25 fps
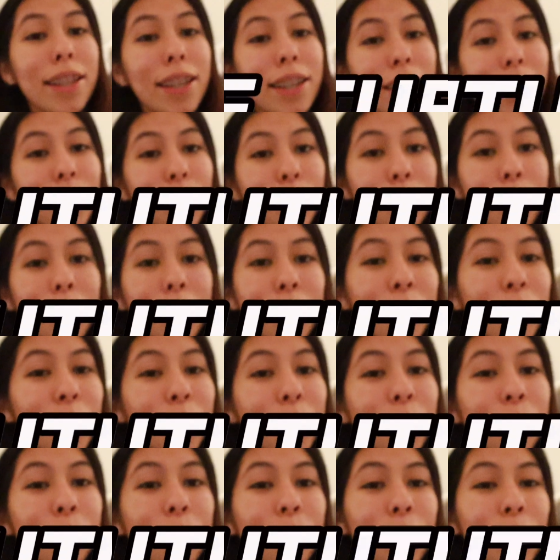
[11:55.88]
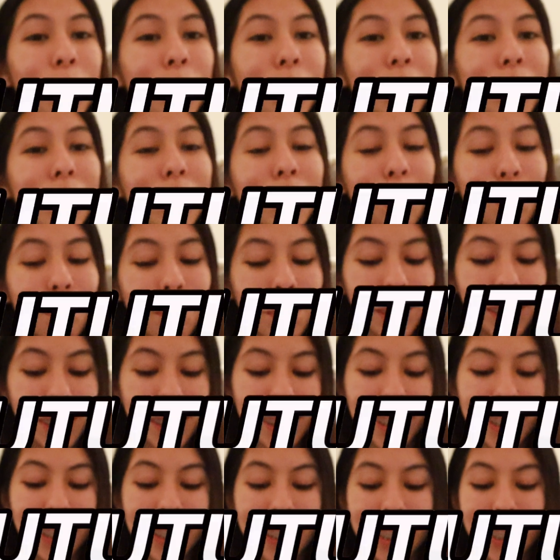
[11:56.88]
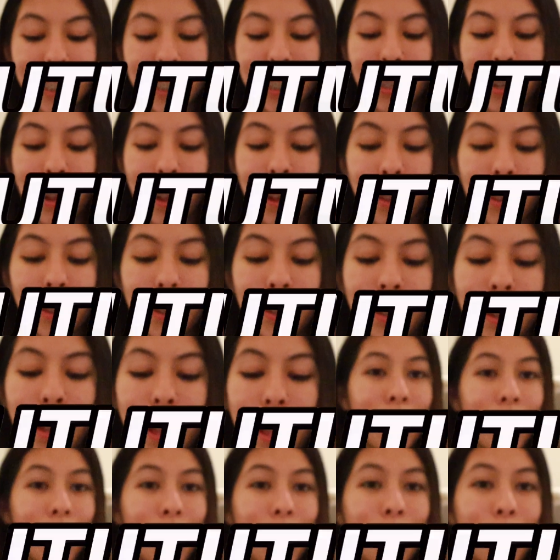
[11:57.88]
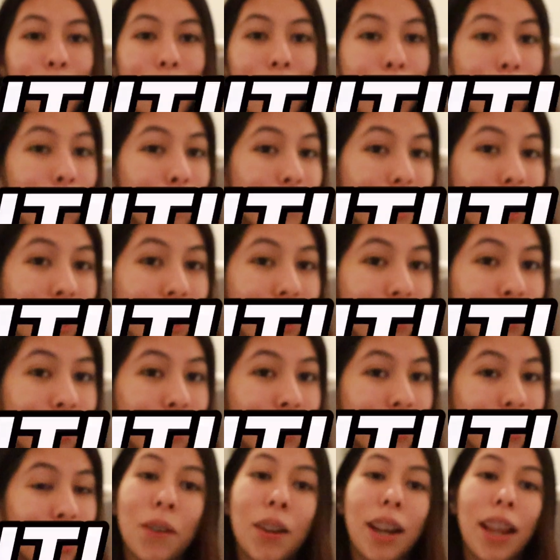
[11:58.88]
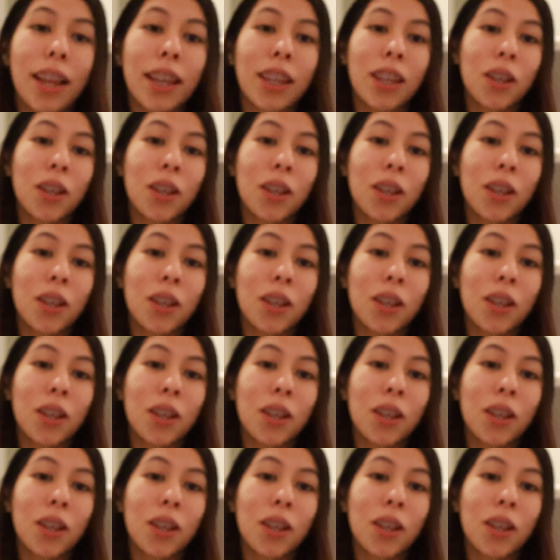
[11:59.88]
then here's my YouTube folder. Oh my goodness, this is all the apps I use for like